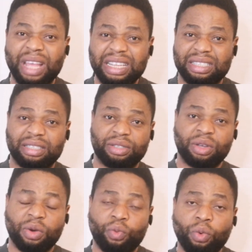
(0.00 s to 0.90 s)

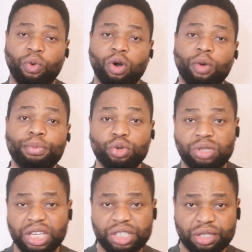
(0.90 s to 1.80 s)
that's what we call
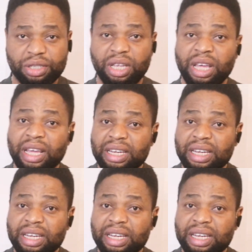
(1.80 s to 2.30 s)
mutation.